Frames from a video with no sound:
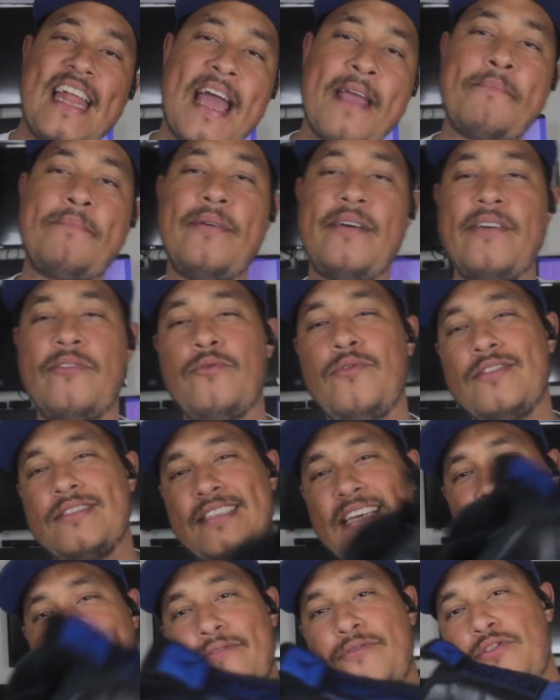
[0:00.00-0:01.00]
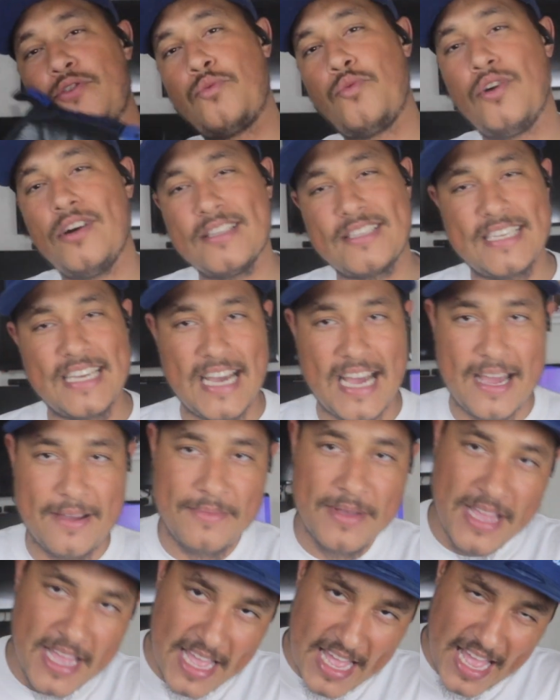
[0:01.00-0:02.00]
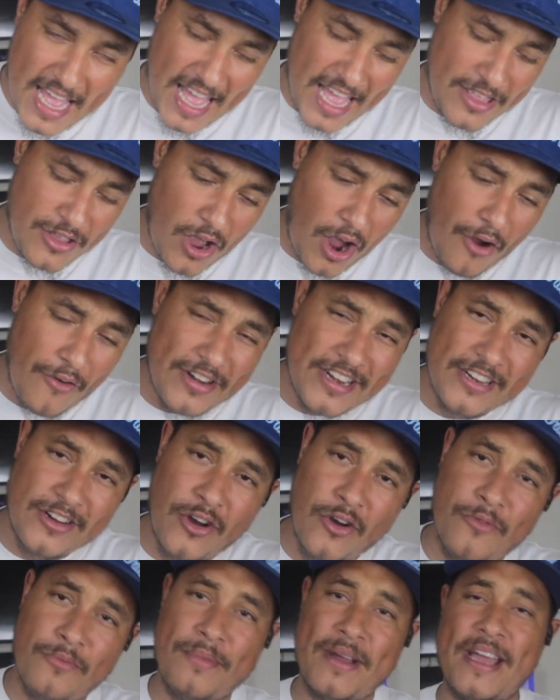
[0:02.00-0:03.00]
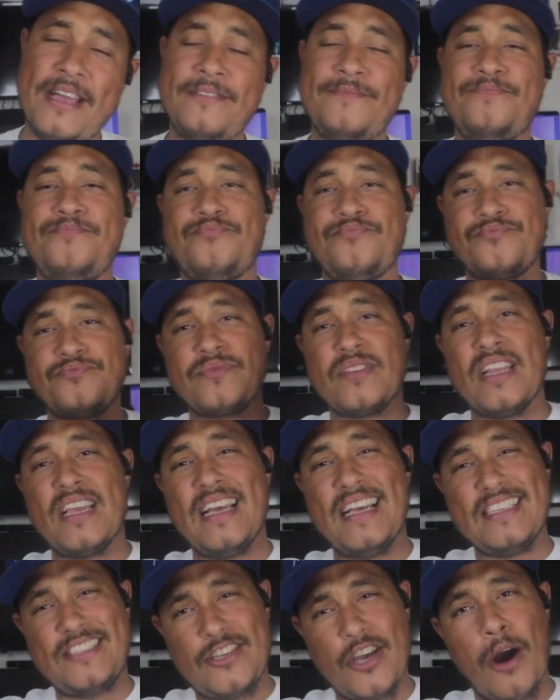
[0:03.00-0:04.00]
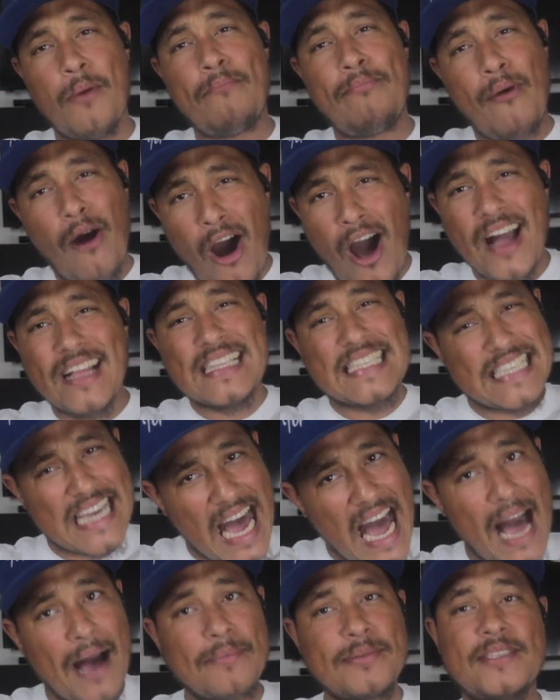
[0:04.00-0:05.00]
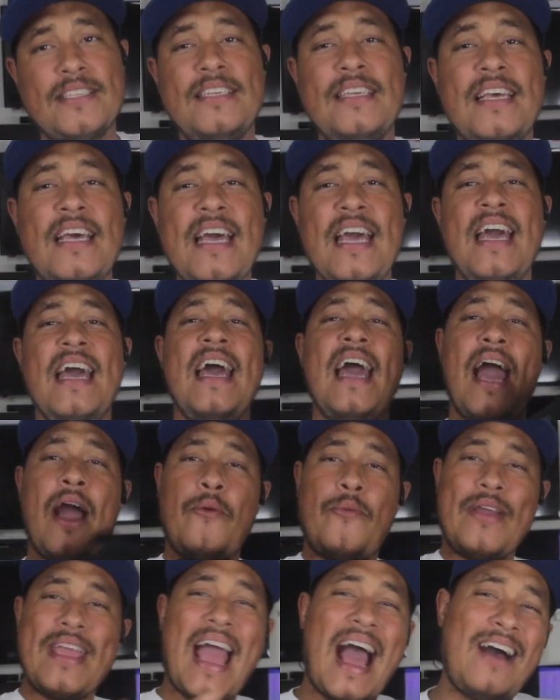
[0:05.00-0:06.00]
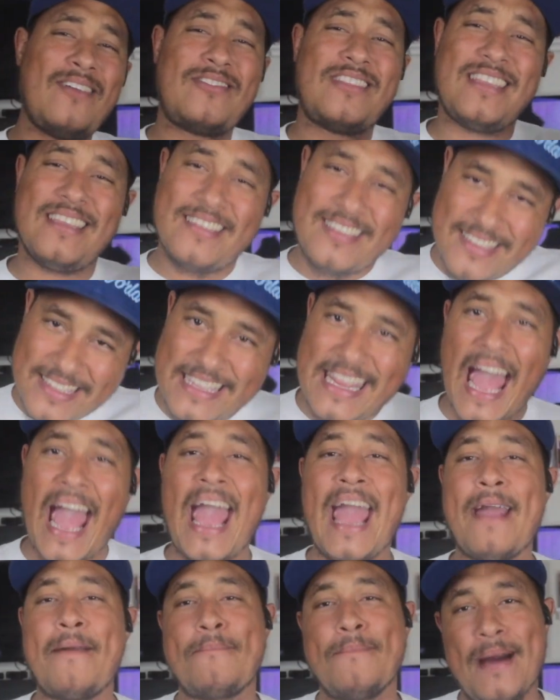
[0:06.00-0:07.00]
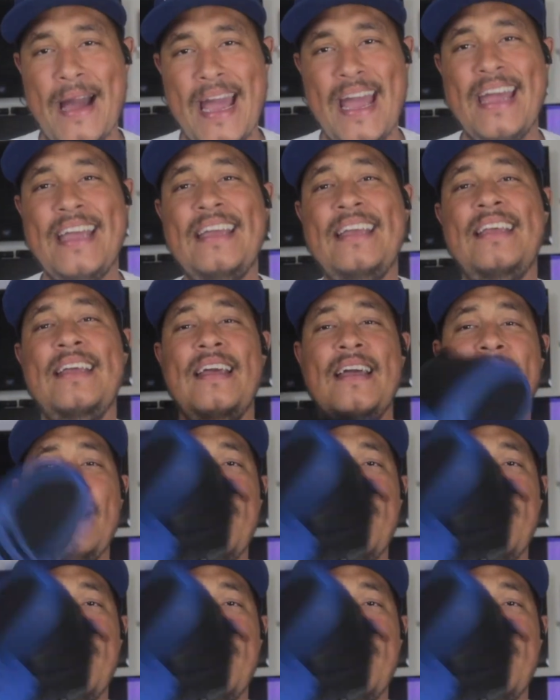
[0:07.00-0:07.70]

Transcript: like button one time for the one time. And you already know, man, it's your boy Tops, and we out this thing, man.